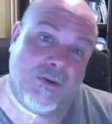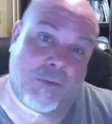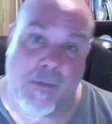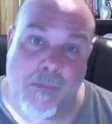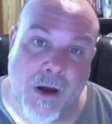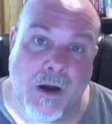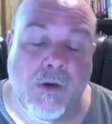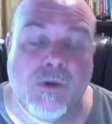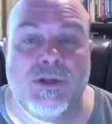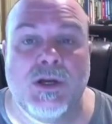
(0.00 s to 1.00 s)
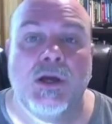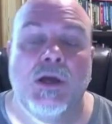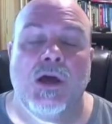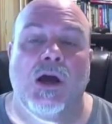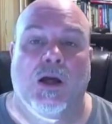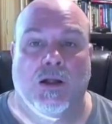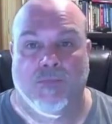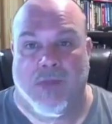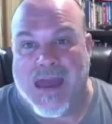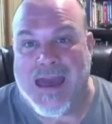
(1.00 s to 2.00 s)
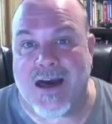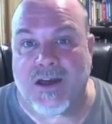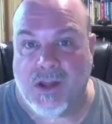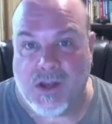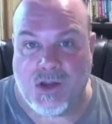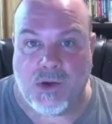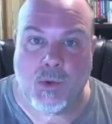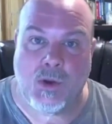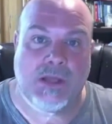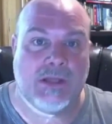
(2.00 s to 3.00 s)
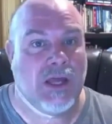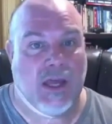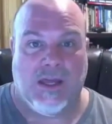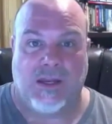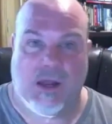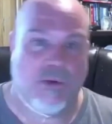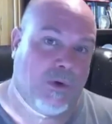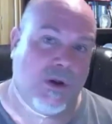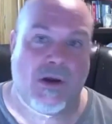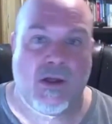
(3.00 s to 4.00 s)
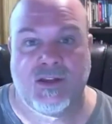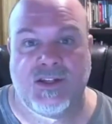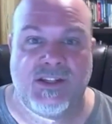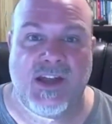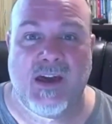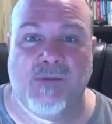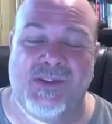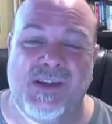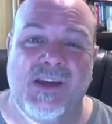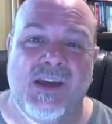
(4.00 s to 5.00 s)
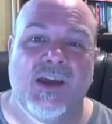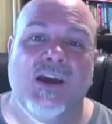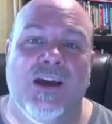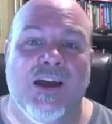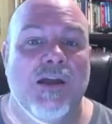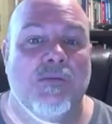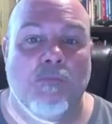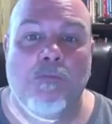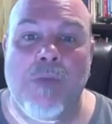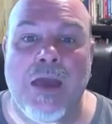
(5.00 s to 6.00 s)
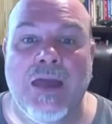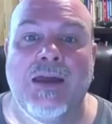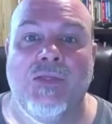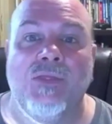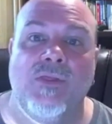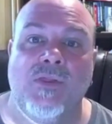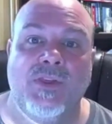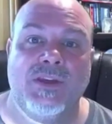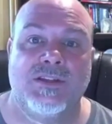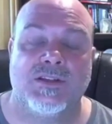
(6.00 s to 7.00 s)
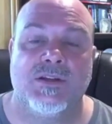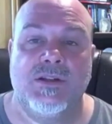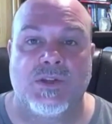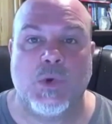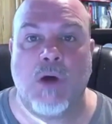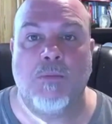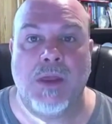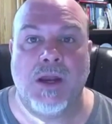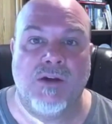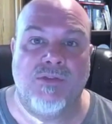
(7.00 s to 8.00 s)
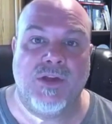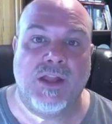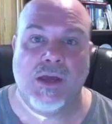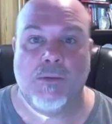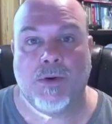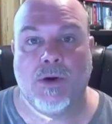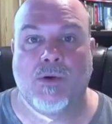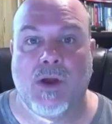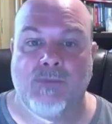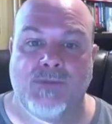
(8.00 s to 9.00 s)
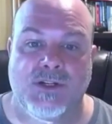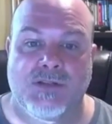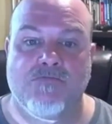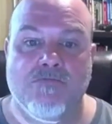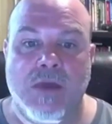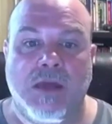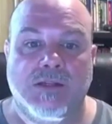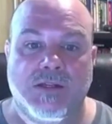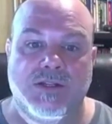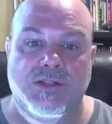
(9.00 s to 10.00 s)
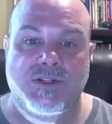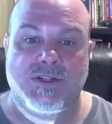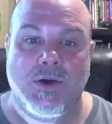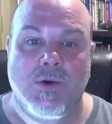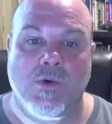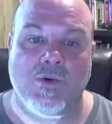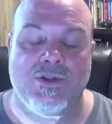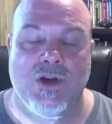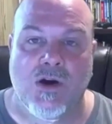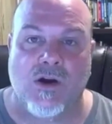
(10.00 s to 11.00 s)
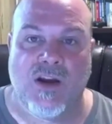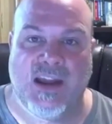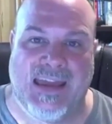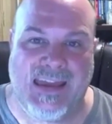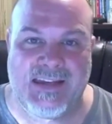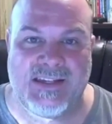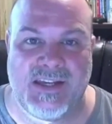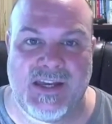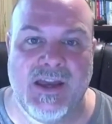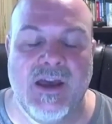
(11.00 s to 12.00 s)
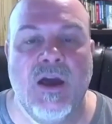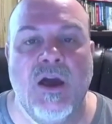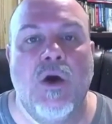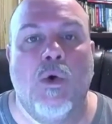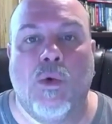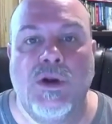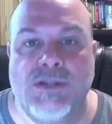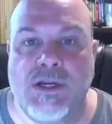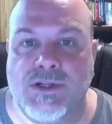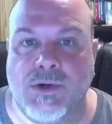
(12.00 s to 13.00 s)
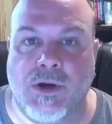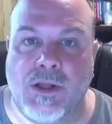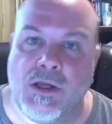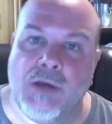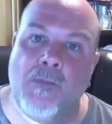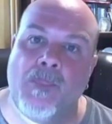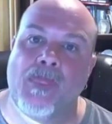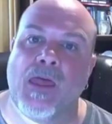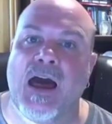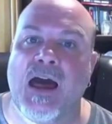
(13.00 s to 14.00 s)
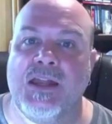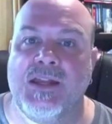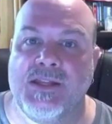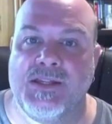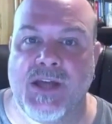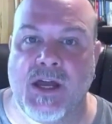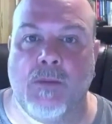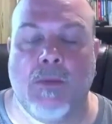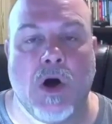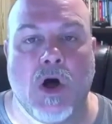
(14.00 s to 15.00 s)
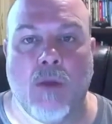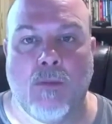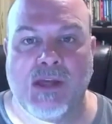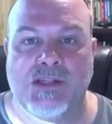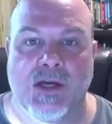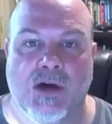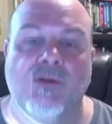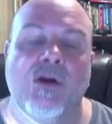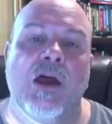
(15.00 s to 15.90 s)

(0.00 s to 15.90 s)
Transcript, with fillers: promote, um, how to do it and, and what are the steps. And man, this 12-minute affiliate program just makes it so darn easy. Once I joined, I did the setup all myself.